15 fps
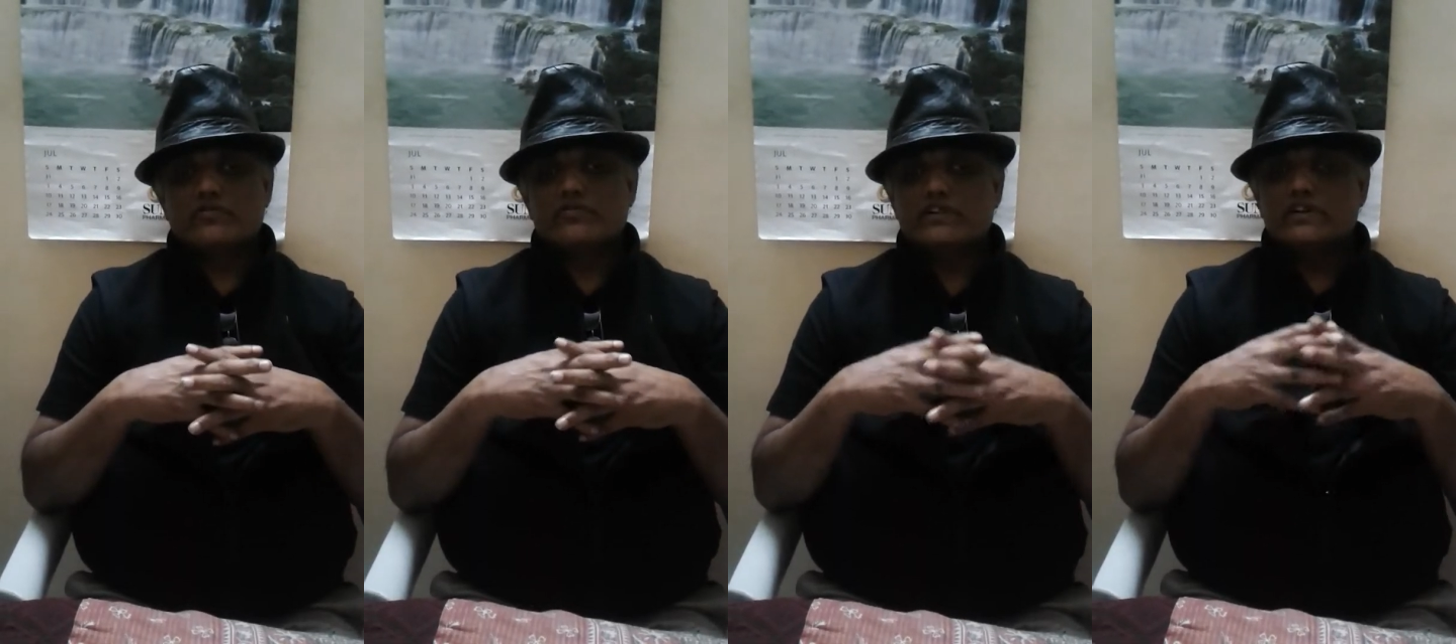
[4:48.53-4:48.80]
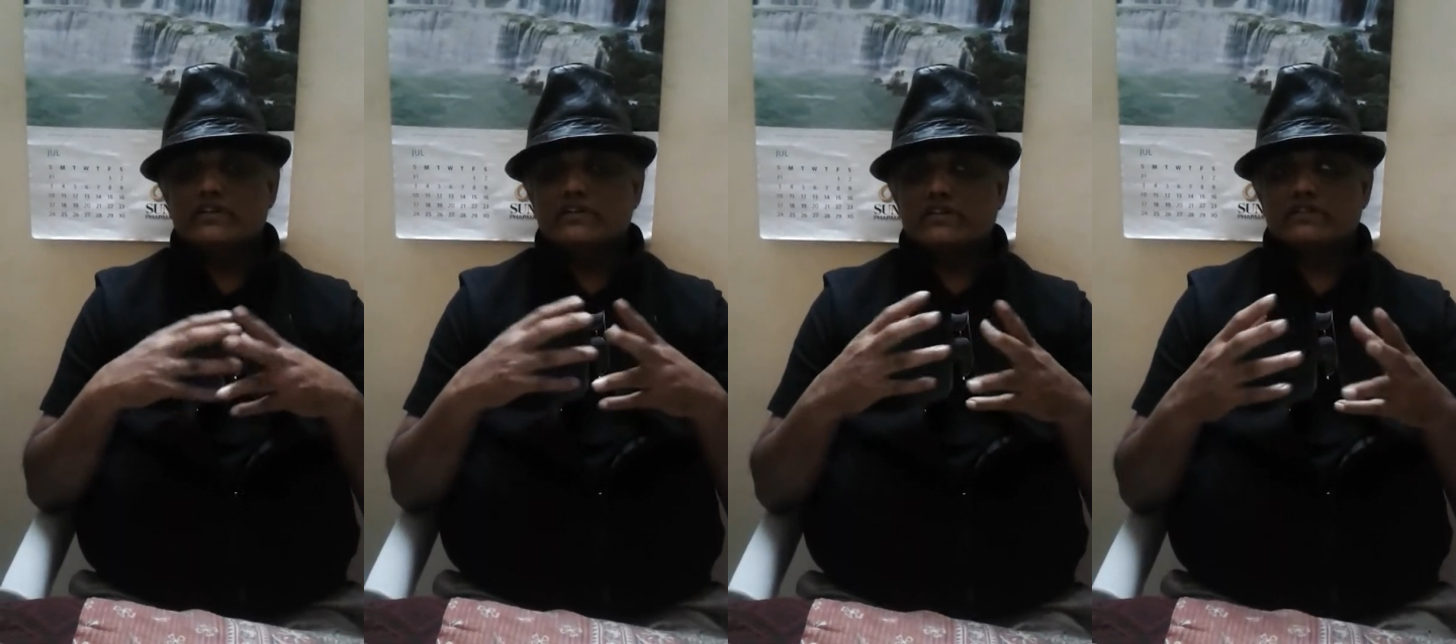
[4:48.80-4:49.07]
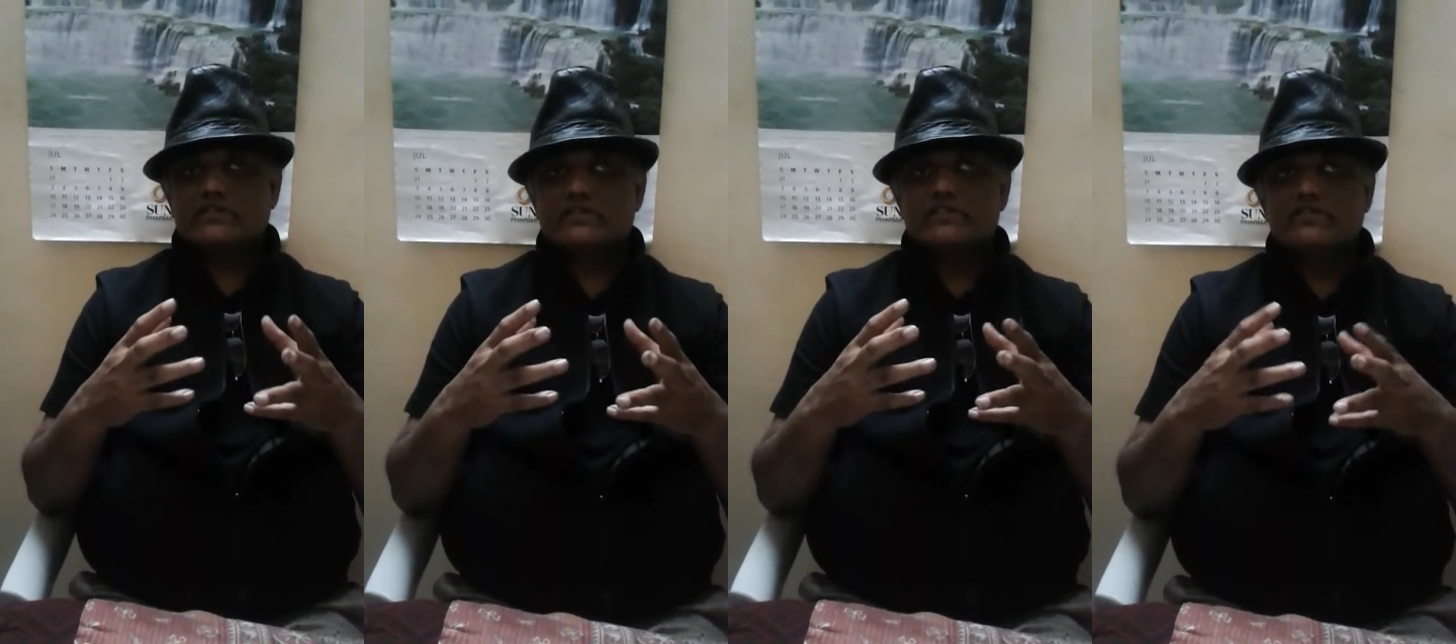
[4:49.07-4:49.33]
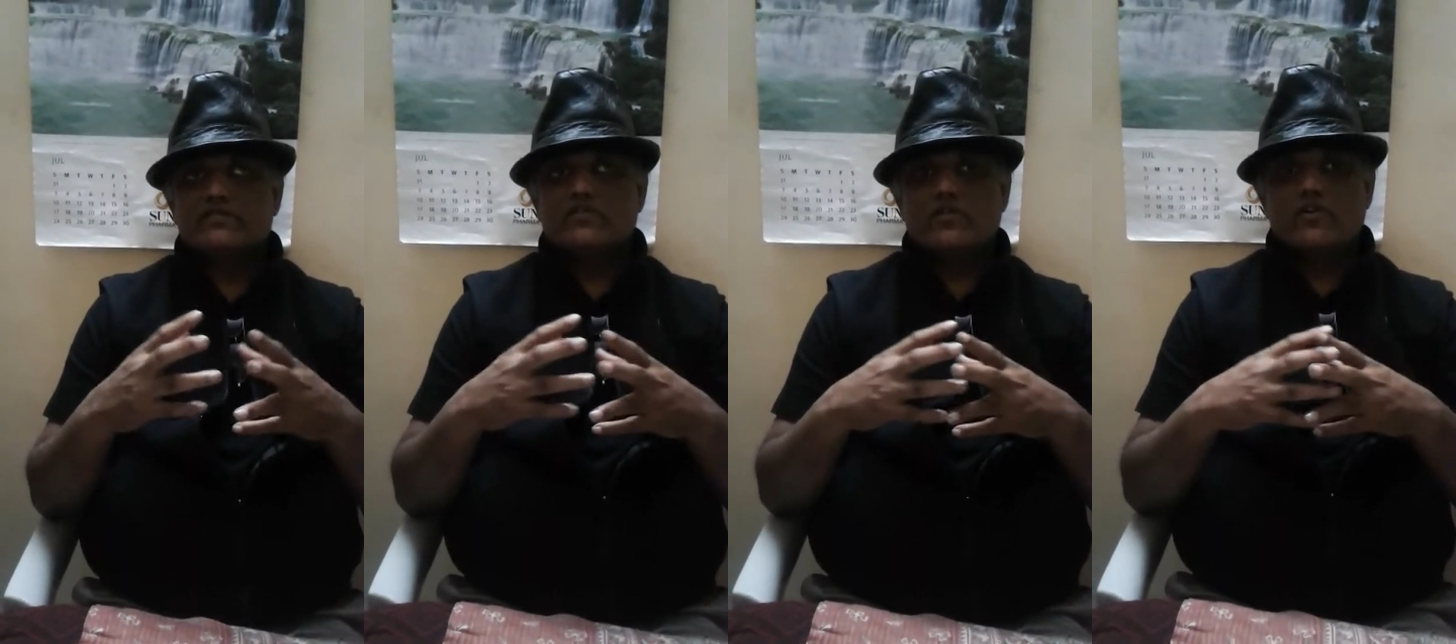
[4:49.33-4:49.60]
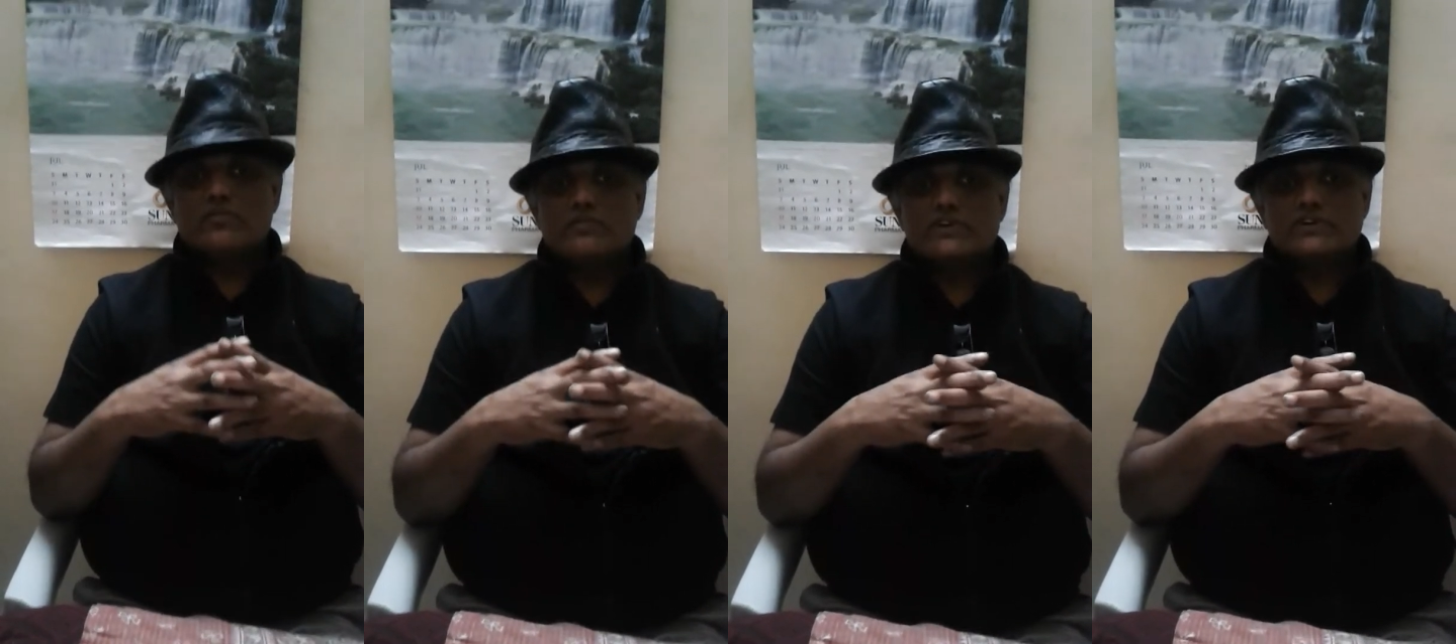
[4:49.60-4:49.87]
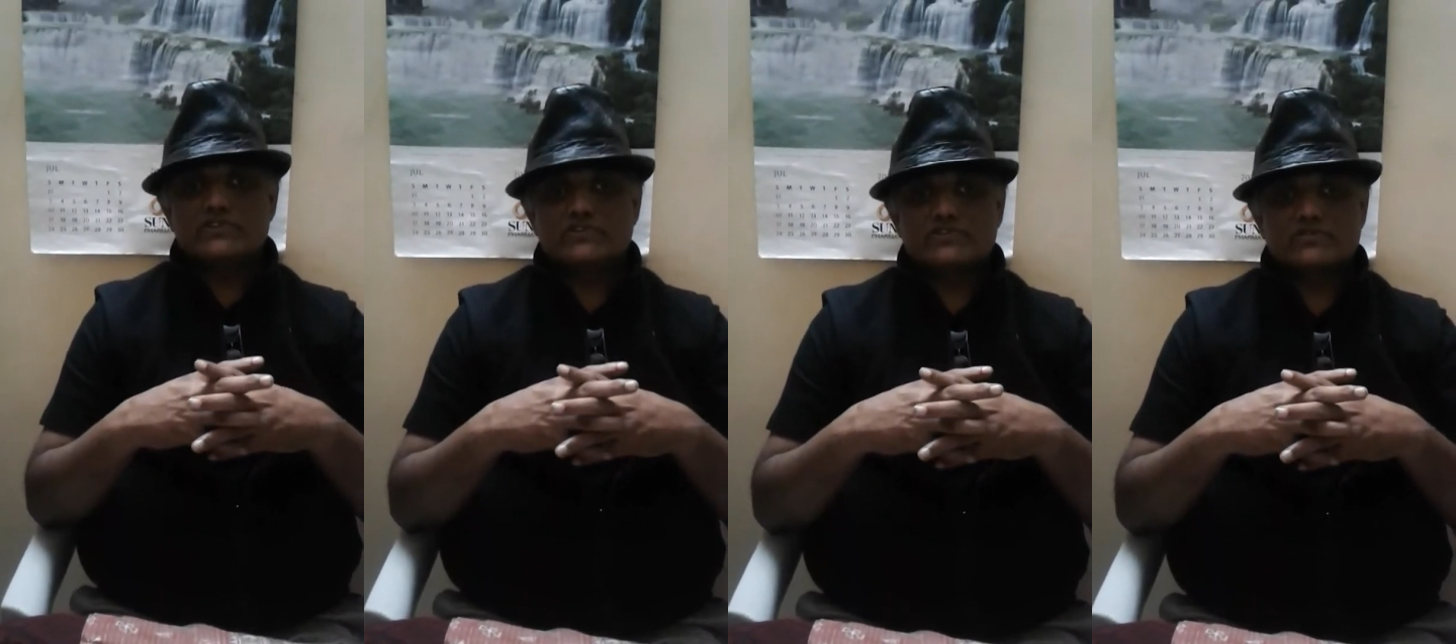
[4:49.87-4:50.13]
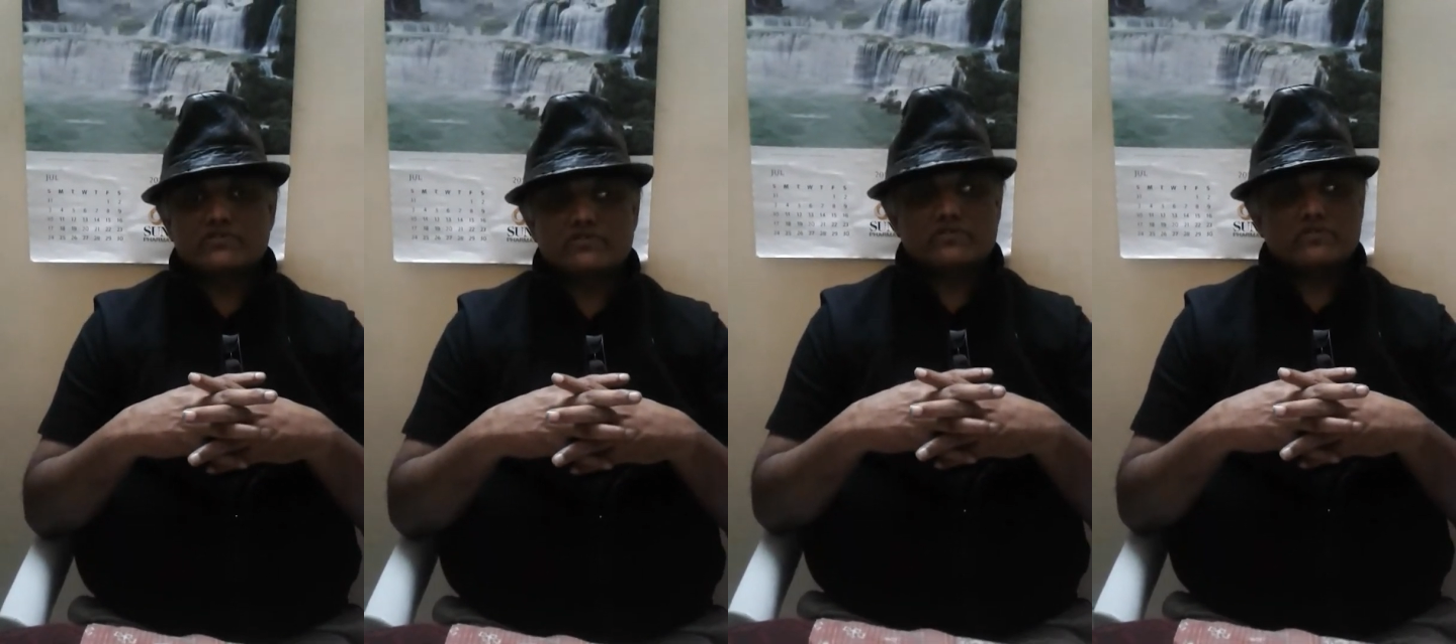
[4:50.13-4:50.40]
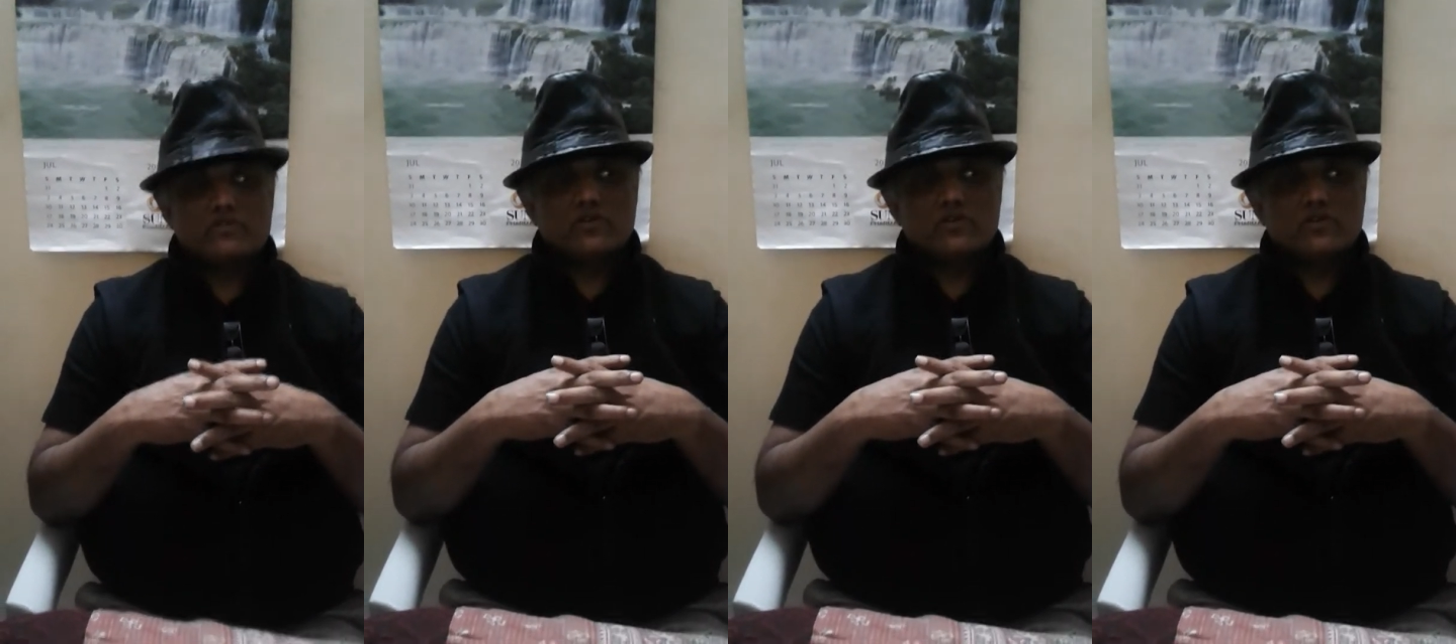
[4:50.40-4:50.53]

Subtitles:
witnessed the formation